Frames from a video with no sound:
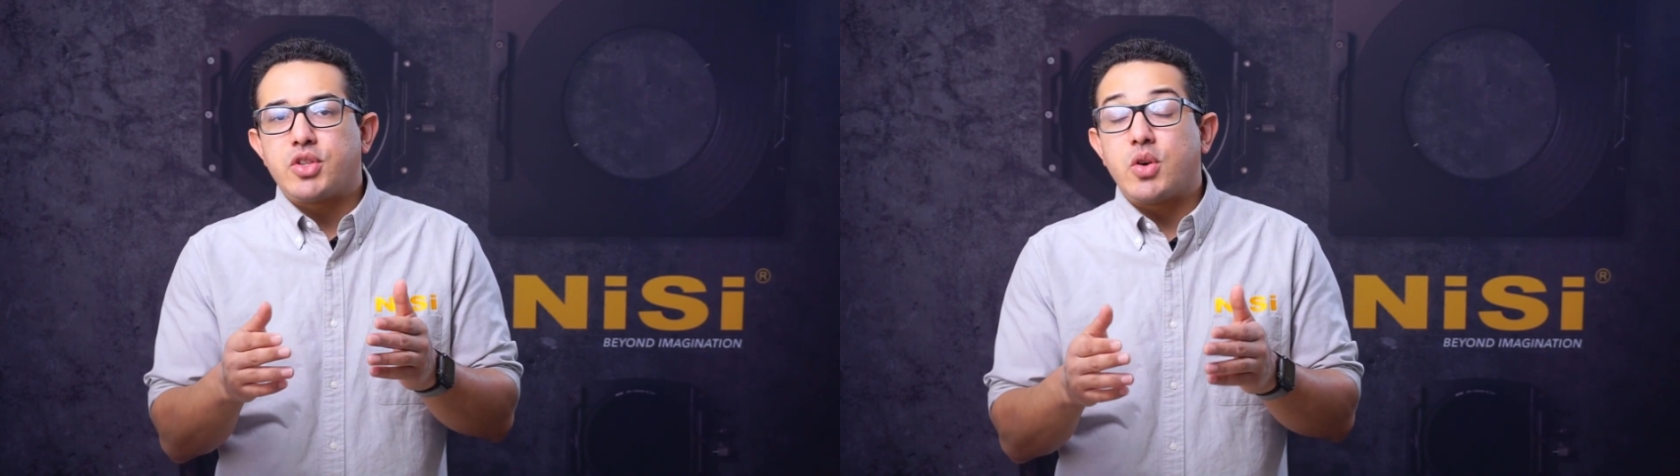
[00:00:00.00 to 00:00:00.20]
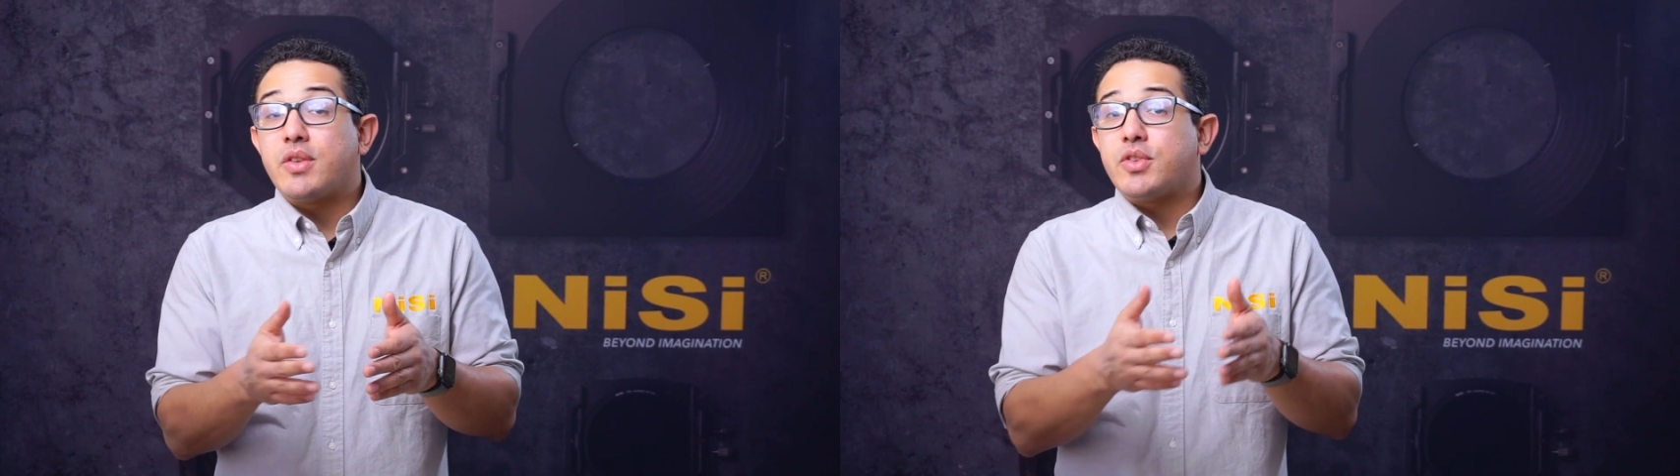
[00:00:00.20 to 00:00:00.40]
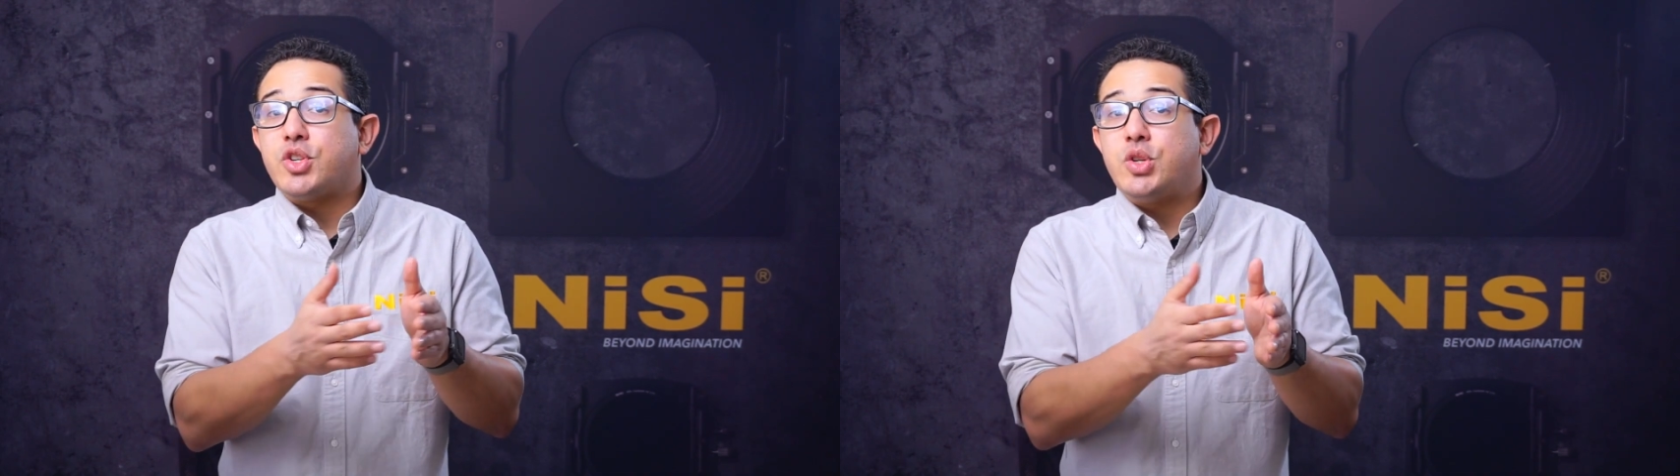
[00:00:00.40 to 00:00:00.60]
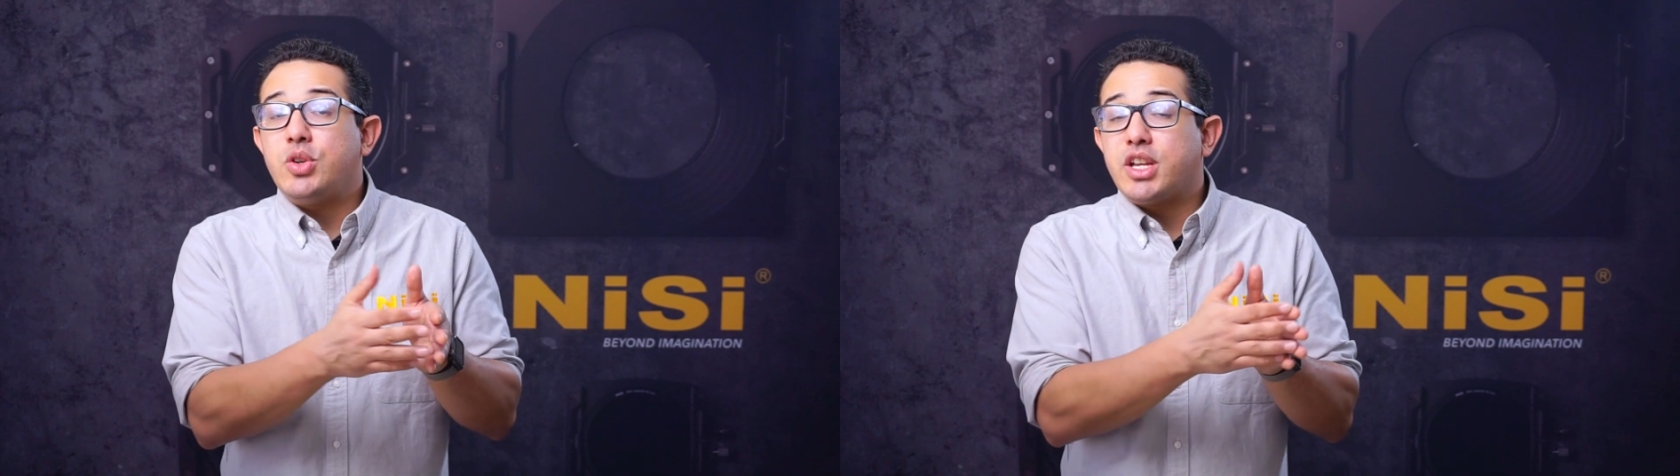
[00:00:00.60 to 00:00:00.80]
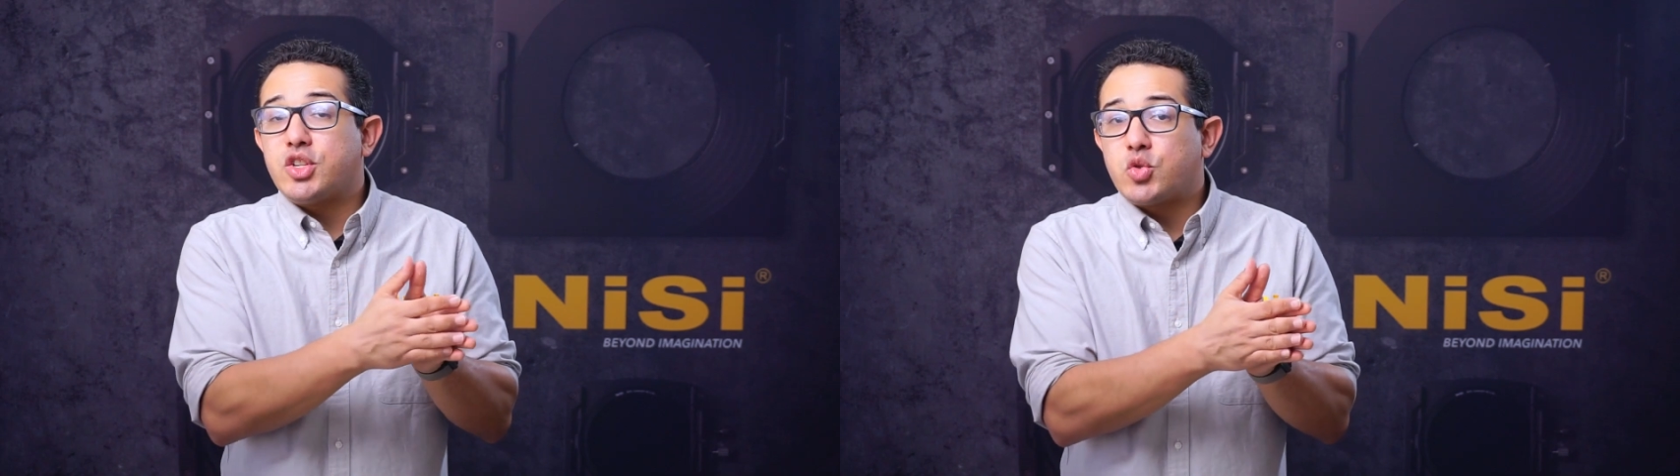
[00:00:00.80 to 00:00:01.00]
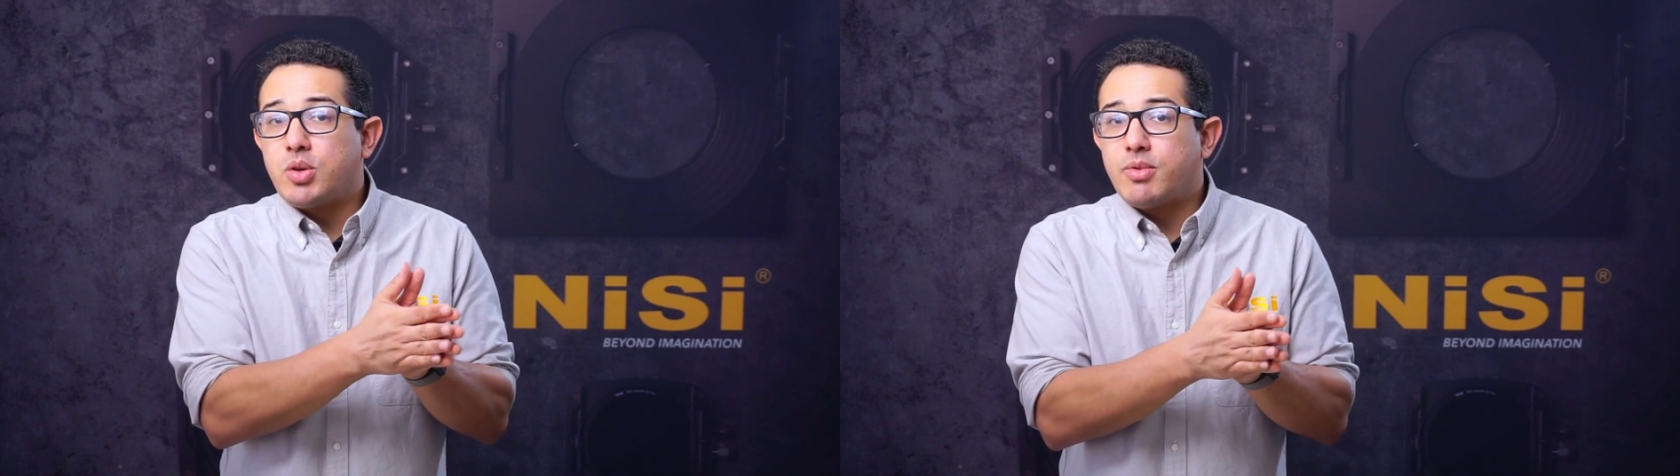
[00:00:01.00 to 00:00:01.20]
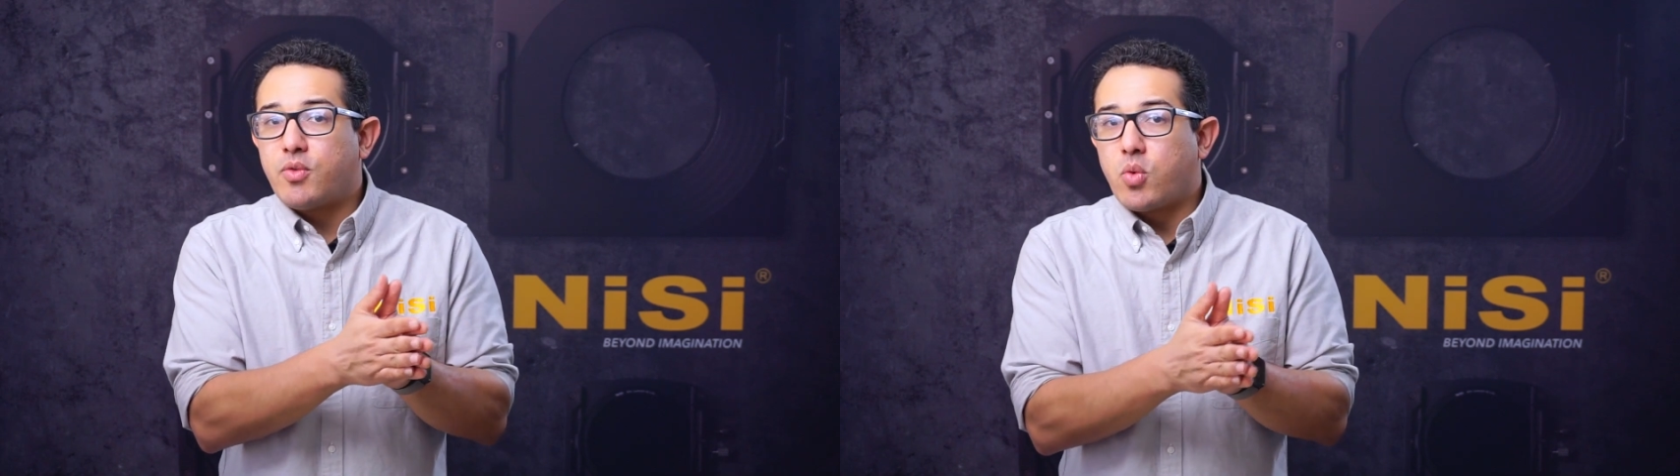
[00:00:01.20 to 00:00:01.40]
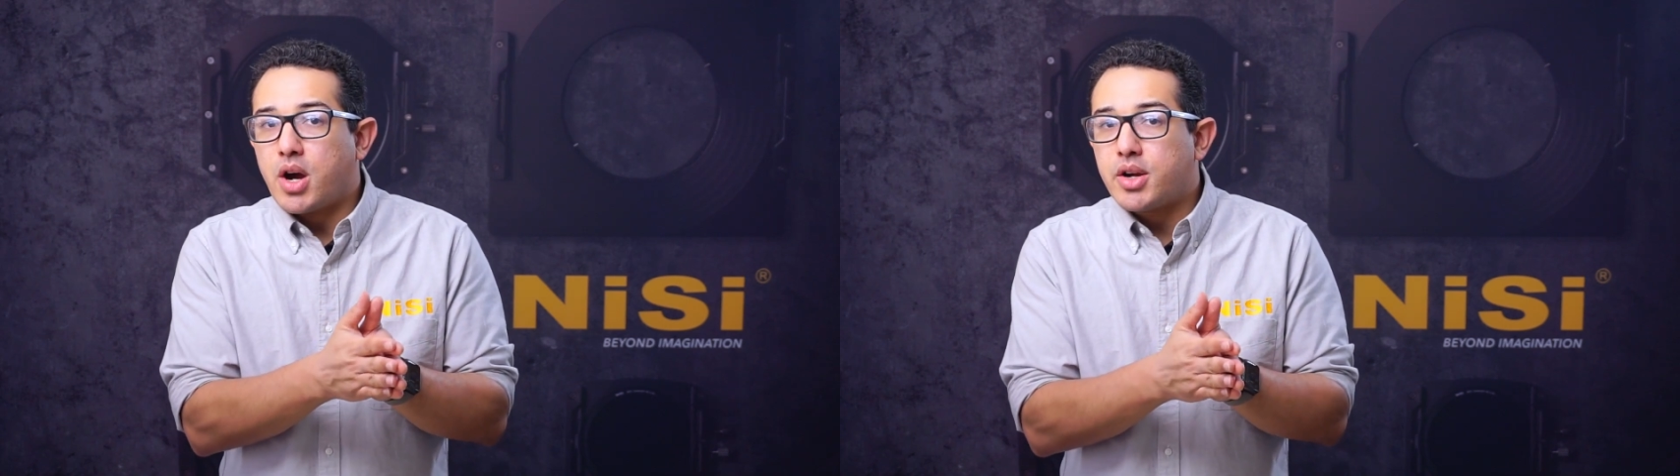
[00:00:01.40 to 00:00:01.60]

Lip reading: So if you're shooting a stream of